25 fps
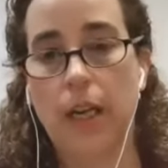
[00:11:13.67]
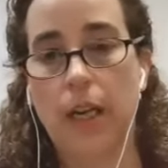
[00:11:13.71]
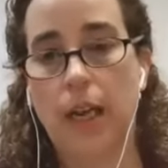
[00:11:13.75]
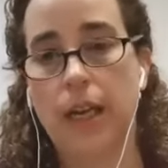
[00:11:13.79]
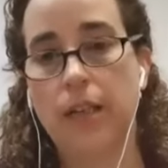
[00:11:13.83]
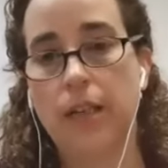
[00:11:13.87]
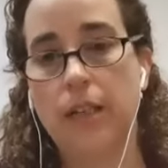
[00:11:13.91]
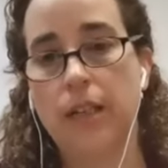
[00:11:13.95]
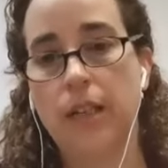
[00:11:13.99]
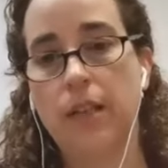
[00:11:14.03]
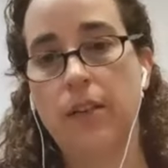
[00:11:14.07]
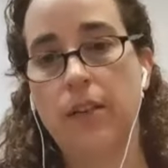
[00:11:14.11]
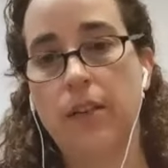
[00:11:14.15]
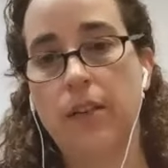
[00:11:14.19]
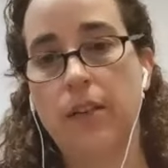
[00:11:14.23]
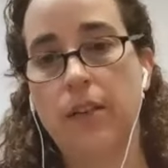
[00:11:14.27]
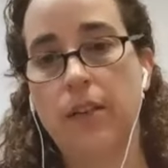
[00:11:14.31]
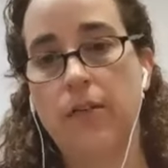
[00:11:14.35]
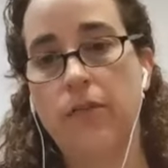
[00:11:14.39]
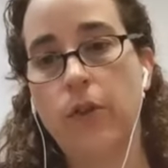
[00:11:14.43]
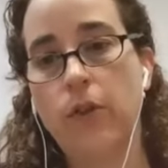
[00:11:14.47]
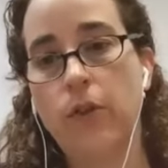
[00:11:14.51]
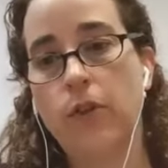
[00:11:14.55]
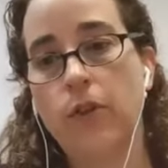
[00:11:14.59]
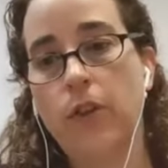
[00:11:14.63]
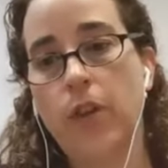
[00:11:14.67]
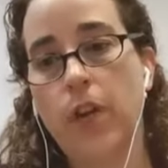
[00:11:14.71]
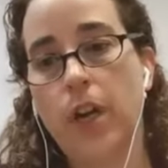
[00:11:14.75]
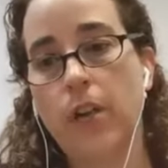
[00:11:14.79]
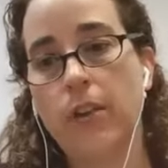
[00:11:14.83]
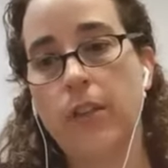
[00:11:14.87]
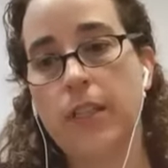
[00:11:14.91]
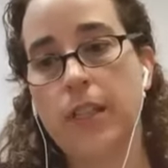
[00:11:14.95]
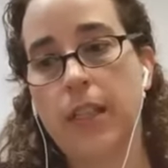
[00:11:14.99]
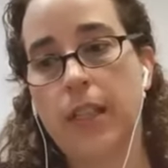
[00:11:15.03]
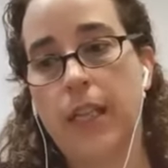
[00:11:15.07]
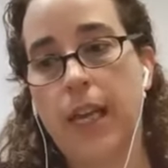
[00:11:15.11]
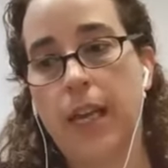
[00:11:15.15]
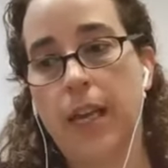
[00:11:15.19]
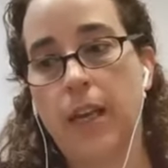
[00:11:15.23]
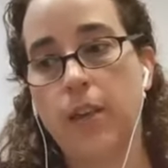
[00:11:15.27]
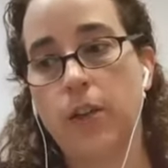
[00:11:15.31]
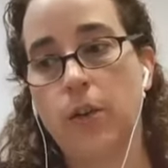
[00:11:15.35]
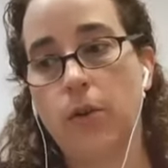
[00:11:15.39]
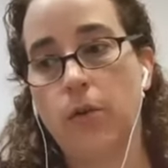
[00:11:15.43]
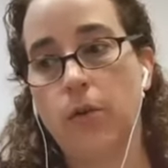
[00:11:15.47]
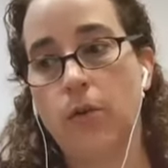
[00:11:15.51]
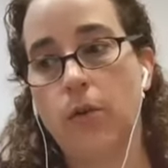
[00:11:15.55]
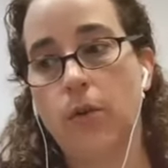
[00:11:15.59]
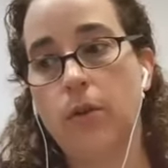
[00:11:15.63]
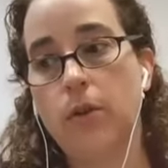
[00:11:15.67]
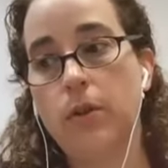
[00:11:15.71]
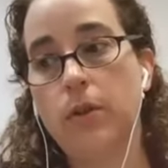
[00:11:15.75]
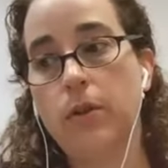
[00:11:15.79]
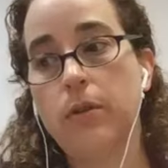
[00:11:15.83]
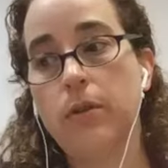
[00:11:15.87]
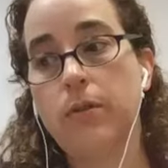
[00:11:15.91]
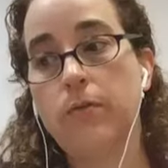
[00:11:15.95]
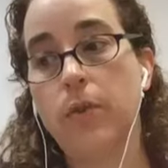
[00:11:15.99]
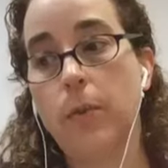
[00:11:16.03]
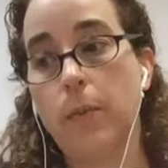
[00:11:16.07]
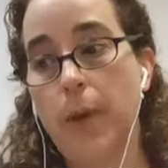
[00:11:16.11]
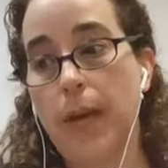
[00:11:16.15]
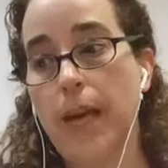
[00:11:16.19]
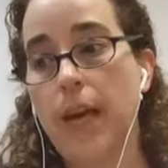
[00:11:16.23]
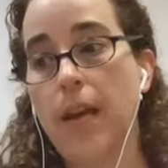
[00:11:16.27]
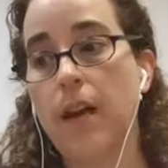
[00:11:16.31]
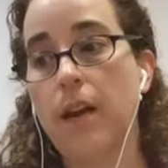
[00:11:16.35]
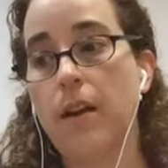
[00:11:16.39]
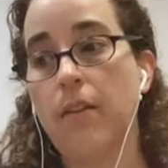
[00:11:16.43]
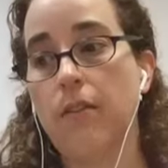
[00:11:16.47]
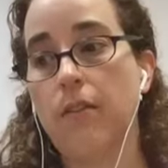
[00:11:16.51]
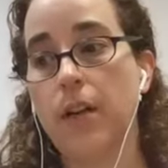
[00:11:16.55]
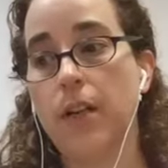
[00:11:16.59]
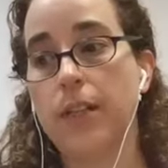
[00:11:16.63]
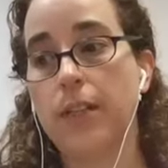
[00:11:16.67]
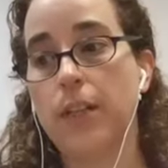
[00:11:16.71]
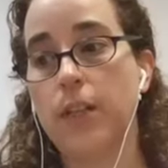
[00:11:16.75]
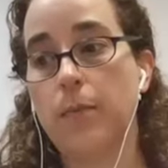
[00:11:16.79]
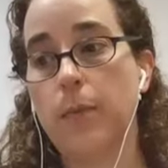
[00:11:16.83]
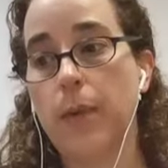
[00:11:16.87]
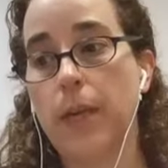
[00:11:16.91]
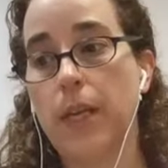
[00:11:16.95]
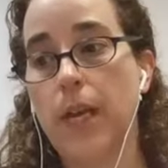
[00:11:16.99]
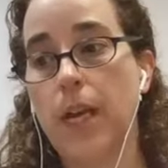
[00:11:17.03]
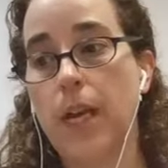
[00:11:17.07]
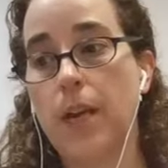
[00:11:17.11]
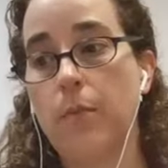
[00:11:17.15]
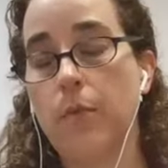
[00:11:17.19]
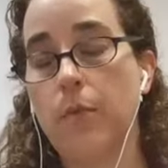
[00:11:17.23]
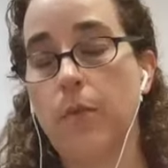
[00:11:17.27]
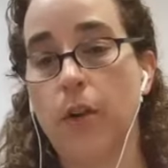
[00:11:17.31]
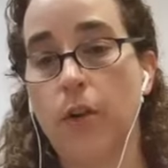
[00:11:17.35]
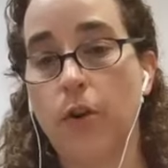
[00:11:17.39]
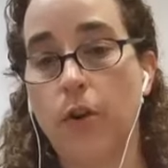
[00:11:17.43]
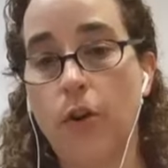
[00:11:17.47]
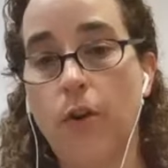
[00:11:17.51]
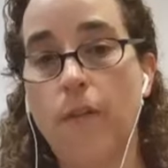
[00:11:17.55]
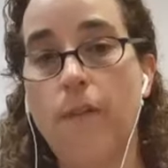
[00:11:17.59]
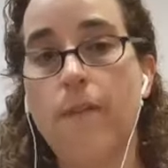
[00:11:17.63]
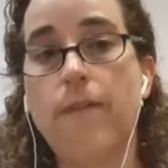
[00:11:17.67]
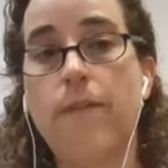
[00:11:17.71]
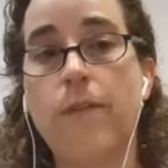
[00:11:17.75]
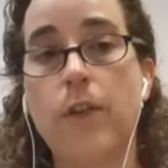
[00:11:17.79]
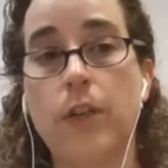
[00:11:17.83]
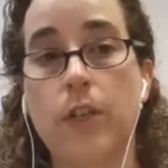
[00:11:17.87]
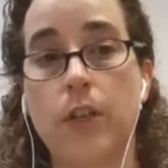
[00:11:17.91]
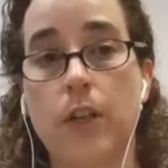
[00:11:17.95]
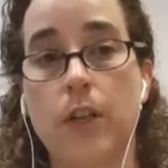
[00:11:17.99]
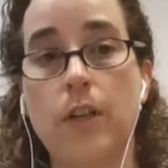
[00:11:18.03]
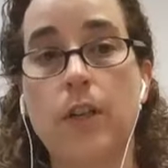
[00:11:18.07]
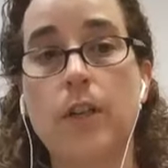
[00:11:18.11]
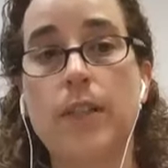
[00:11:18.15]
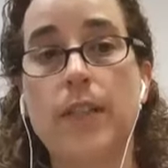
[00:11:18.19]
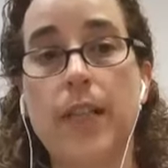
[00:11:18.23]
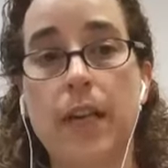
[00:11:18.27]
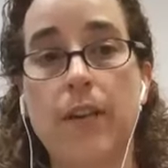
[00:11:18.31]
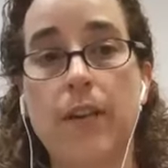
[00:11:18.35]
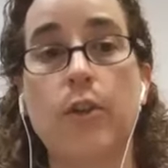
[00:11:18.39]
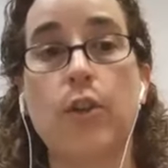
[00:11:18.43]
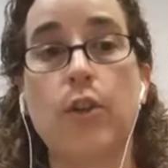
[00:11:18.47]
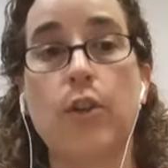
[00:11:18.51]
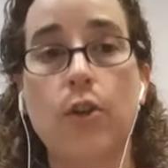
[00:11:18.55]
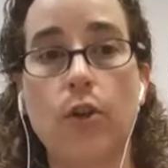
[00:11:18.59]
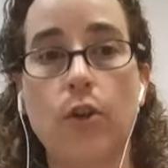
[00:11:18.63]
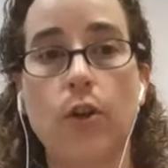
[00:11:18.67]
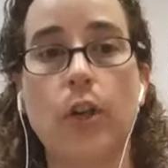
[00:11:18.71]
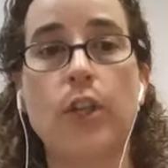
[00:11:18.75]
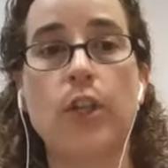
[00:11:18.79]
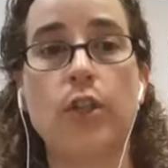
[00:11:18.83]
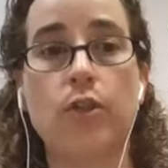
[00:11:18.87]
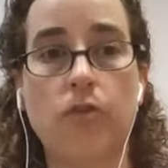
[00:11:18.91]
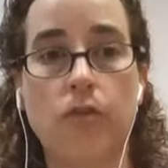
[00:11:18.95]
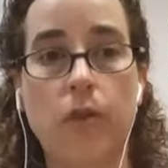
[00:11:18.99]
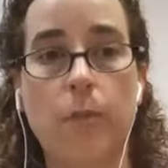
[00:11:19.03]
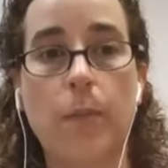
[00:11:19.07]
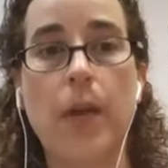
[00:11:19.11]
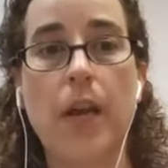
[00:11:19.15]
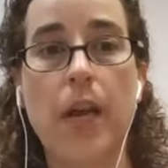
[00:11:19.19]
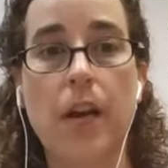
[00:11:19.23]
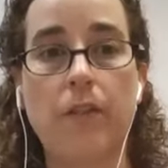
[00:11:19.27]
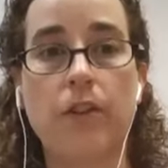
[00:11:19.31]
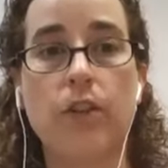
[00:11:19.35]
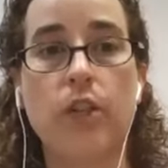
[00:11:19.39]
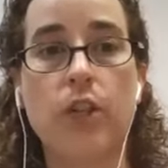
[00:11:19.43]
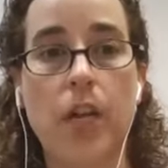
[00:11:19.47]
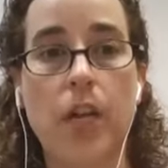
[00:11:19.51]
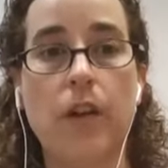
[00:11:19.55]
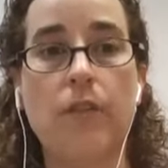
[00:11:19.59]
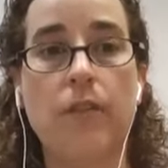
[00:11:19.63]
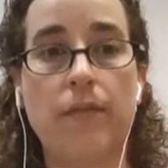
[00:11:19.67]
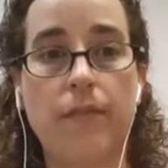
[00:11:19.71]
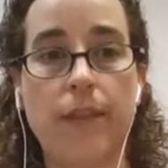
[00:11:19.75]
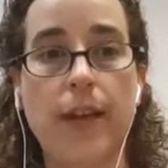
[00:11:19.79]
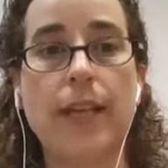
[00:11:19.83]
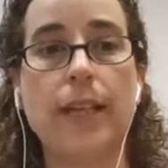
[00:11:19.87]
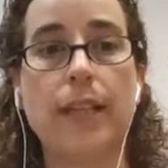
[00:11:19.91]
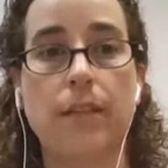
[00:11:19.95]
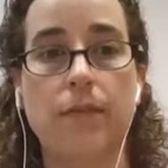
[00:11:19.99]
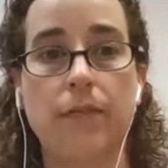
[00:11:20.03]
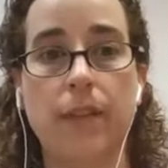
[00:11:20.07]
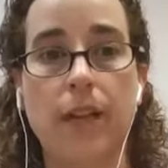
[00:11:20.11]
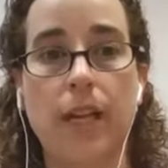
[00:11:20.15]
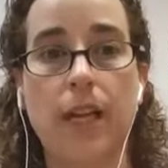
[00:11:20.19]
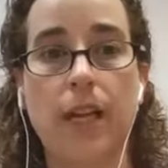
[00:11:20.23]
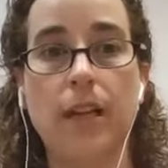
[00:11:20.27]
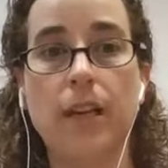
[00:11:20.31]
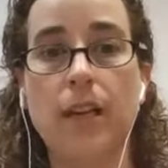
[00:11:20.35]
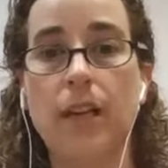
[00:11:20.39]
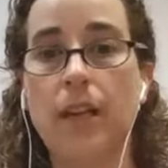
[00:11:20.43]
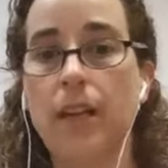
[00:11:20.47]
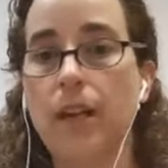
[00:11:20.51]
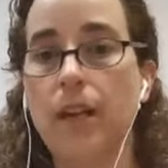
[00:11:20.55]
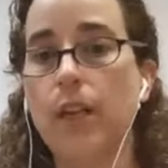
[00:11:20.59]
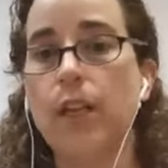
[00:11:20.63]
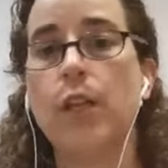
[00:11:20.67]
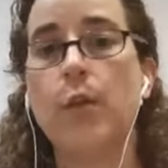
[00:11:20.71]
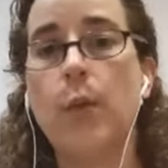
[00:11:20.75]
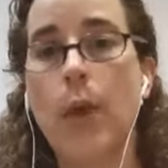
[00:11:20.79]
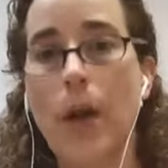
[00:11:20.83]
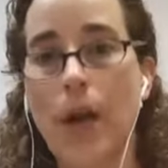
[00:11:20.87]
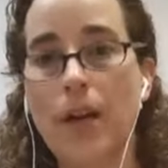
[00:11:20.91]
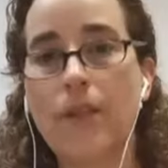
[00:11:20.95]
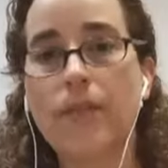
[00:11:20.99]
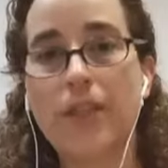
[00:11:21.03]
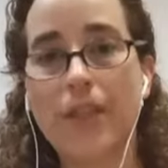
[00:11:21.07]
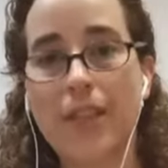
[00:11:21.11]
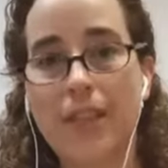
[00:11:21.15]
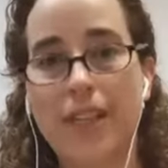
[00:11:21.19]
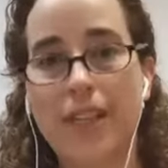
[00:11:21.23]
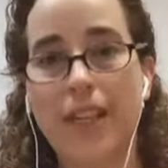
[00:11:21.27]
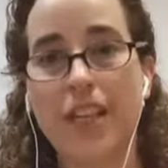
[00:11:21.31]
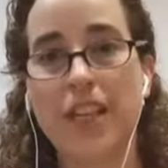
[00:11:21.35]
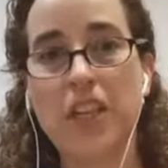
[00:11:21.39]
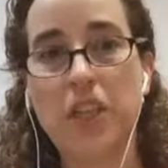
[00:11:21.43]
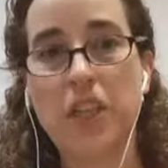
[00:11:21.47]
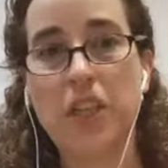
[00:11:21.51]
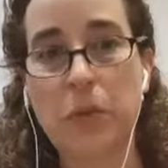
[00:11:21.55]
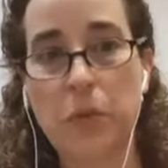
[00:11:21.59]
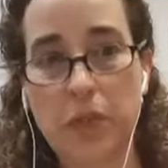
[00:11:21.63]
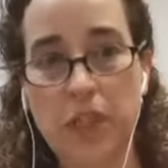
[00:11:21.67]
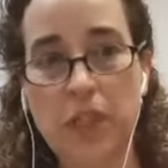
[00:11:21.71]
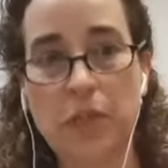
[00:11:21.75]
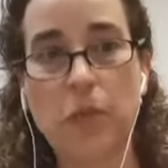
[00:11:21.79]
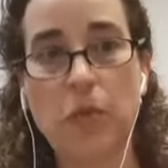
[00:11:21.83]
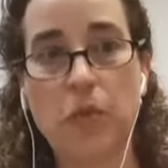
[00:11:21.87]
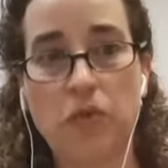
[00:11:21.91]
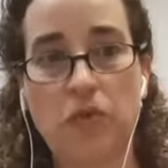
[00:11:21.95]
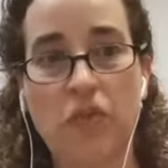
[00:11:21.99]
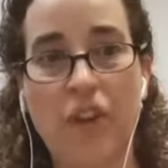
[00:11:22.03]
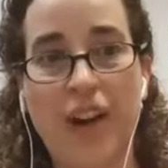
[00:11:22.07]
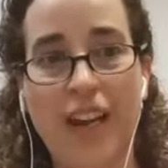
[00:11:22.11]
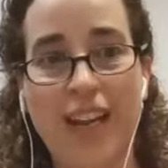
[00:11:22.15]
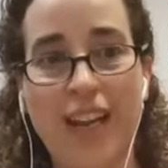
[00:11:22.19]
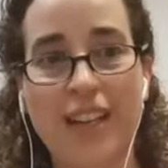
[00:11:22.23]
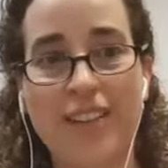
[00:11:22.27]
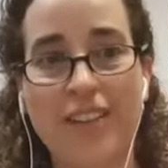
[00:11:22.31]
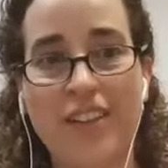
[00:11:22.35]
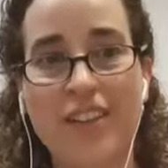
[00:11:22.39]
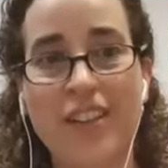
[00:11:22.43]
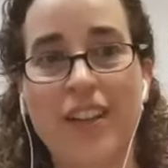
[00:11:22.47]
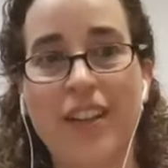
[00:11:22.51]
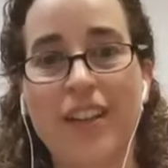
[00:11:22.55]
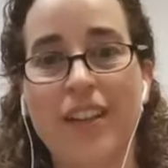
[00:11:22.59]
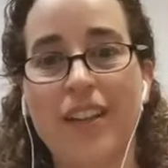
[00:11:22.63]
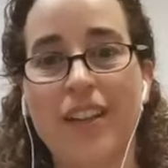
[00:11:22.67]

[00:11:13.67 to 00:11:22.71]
And if you're going to get your repairer to be able and confident to have the knowledge to repair a chair effectively, you have to stick to a small range